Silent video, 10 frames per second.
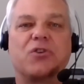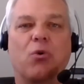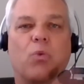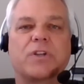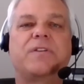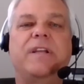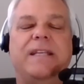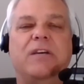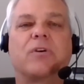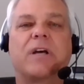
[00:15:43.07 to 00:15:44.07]
So once the
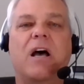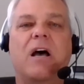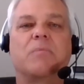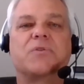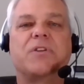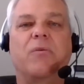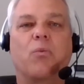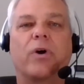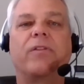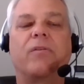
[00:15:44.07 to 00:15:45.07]
deal comes,
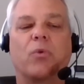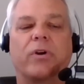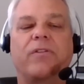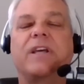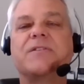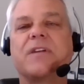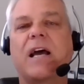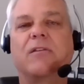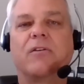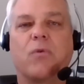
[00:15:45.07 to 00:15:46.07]
one of the things that
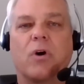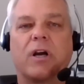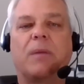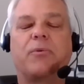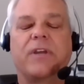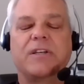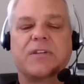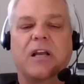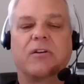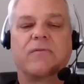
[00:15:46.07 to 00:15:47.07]
I look for, a couple things
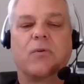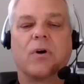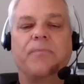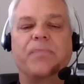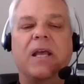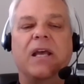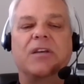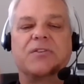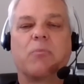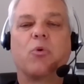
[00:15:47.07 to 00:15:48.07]
that I look for,
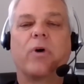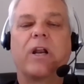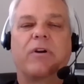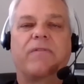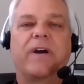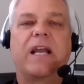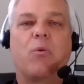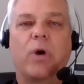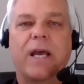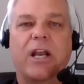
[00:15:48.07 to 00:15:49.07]
is number one, I want to find
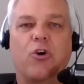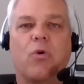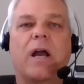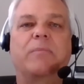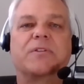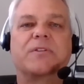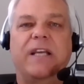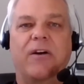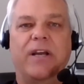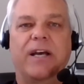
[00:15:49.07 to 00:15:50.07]
out what kind of crime is in
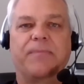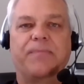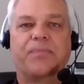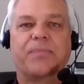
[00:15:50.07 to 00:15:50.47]
the area.